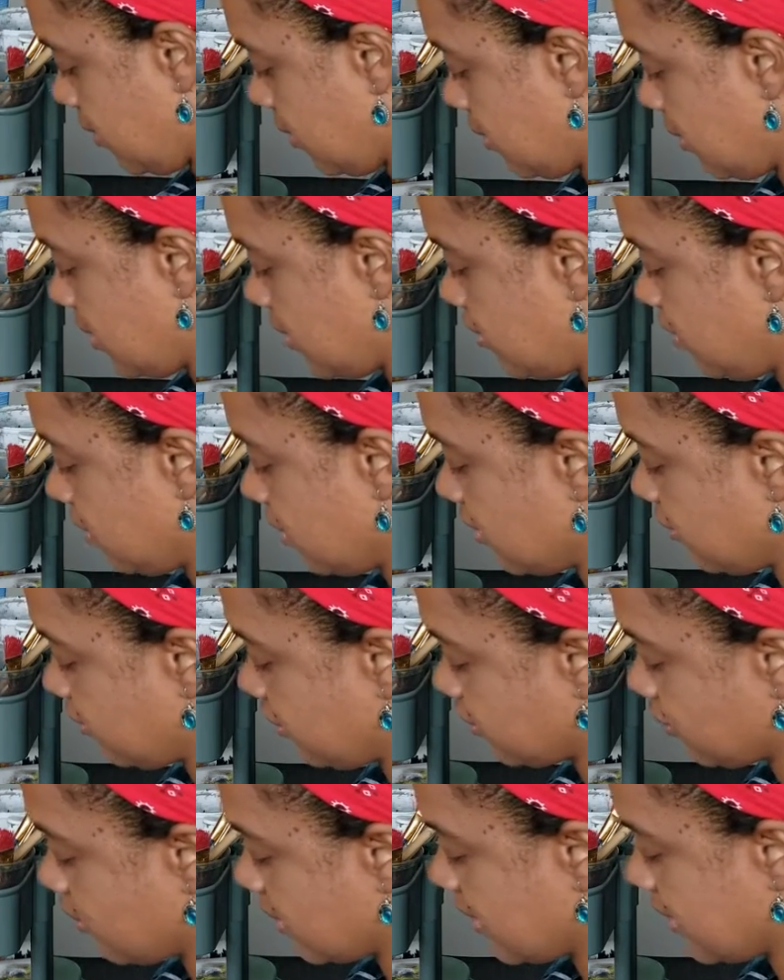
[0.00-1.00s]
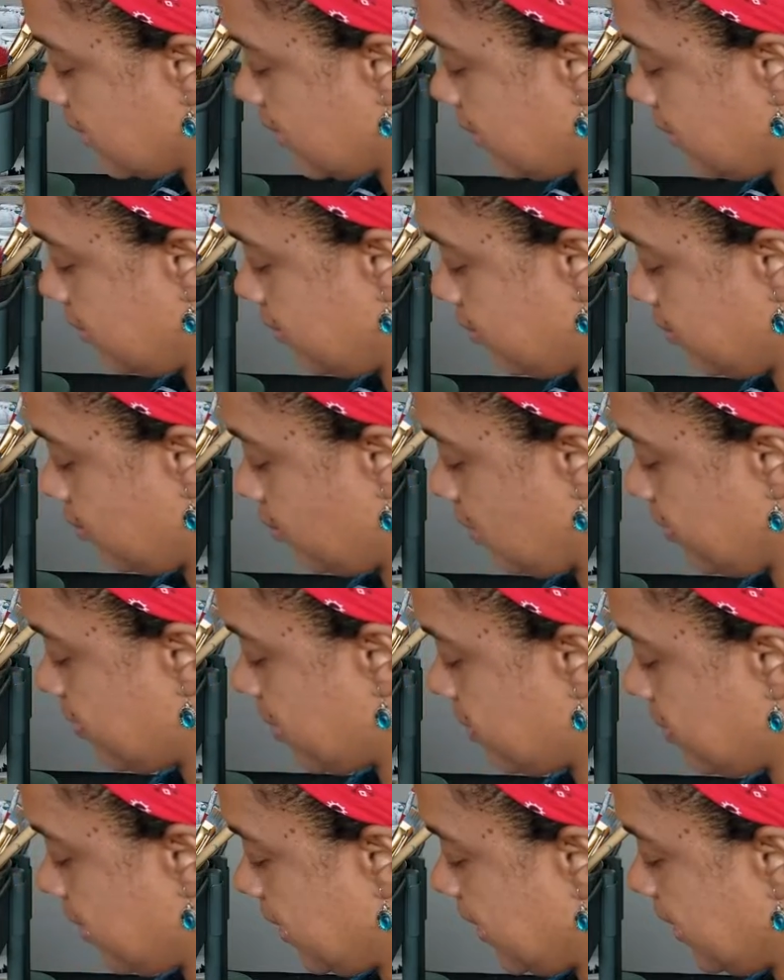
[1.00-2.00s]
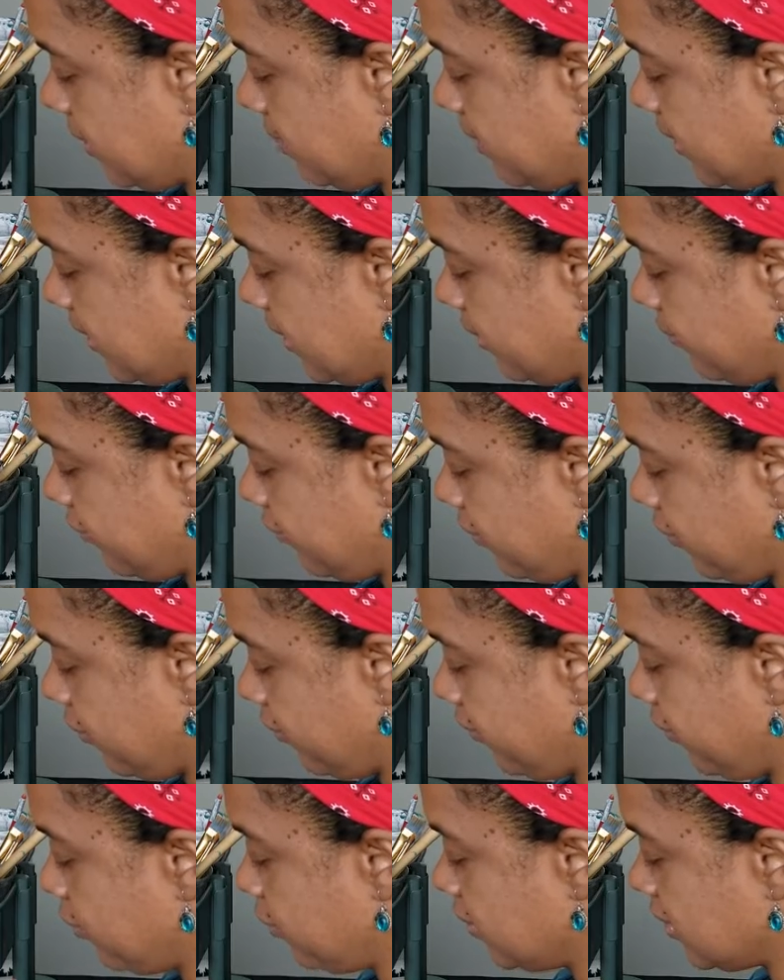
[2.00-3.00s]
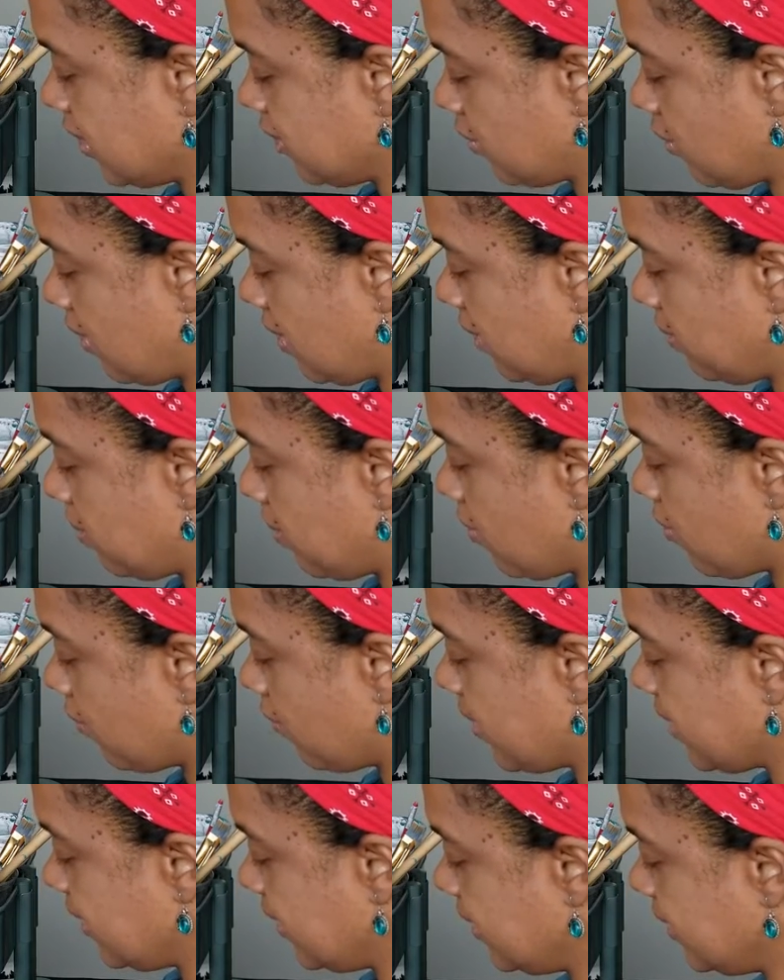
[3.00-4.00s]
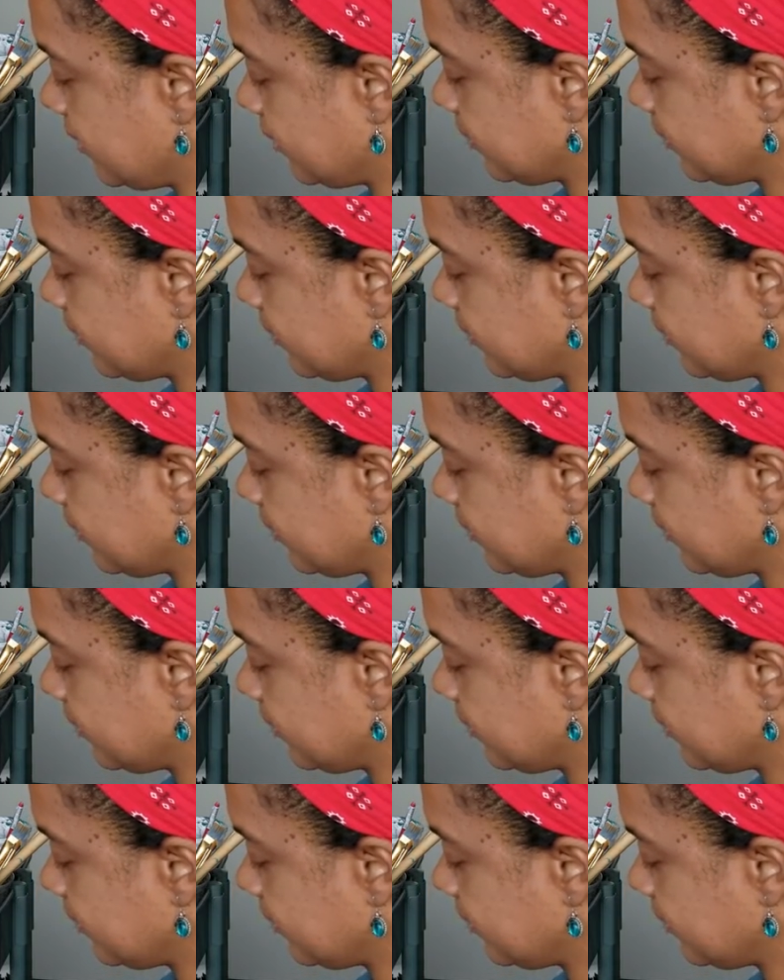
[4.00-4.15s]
and you can just quickly whip up a little bit if you've used it all up already.